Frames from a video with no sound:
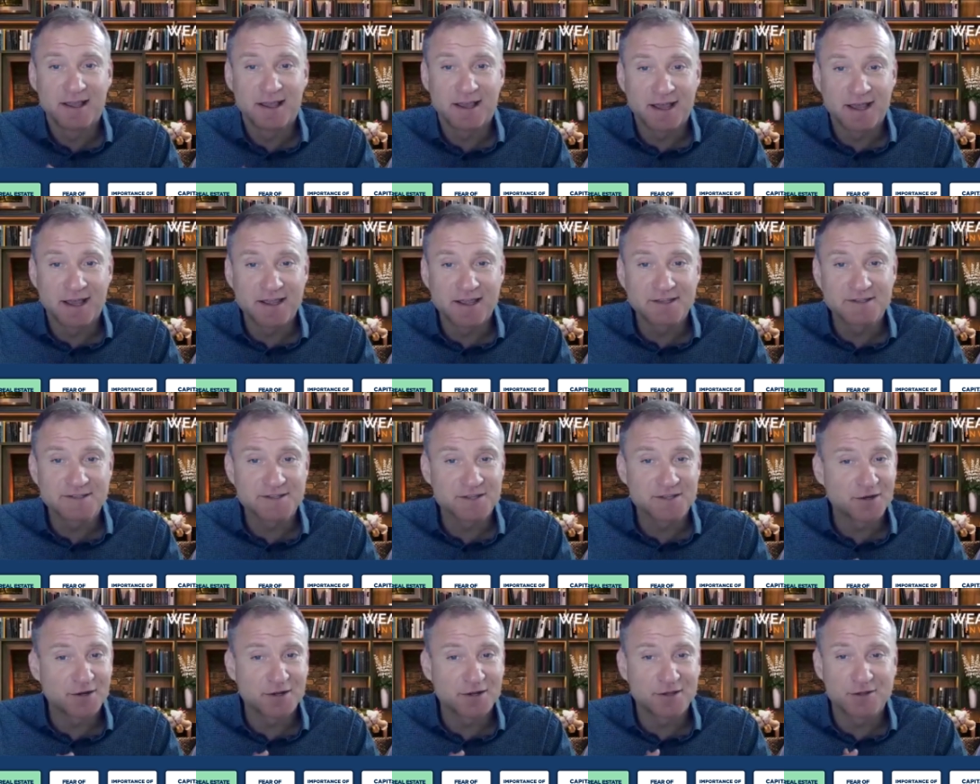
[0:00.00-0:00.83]
Uh,
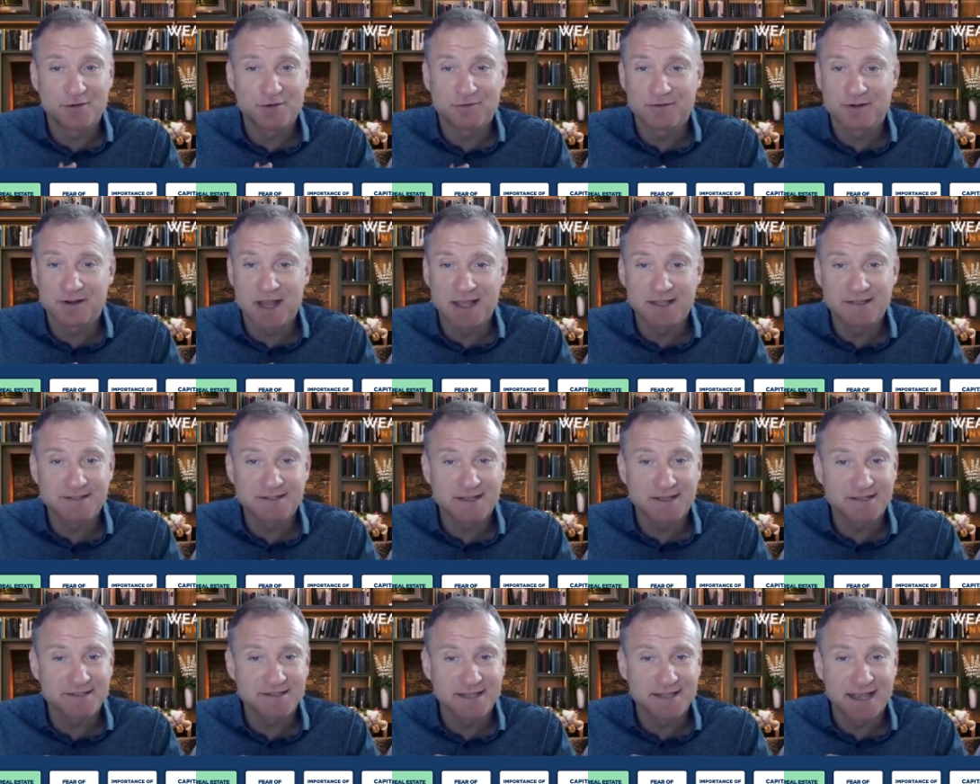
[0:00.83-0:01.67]
it's not an overnight
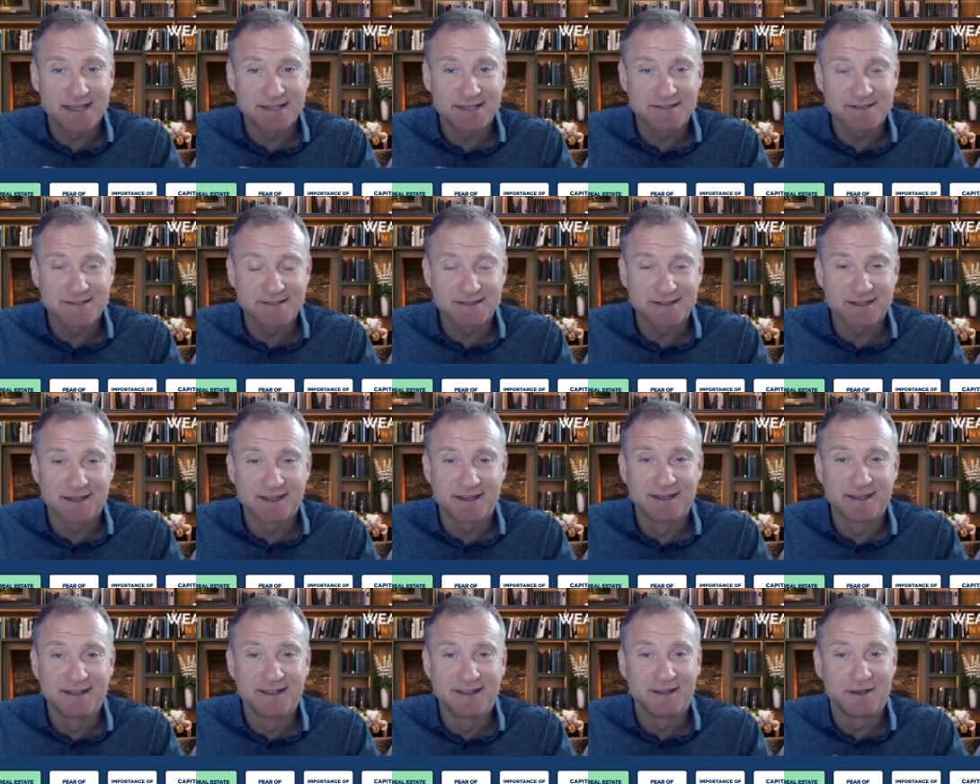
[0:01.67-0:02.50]
success
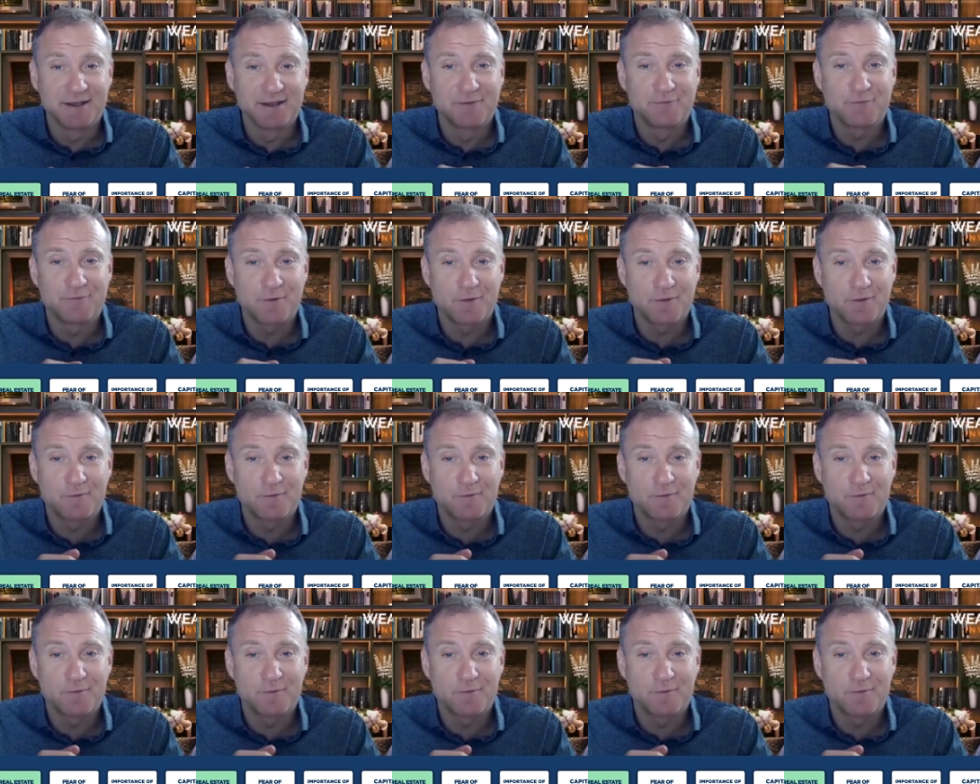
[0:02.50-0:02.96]
uh,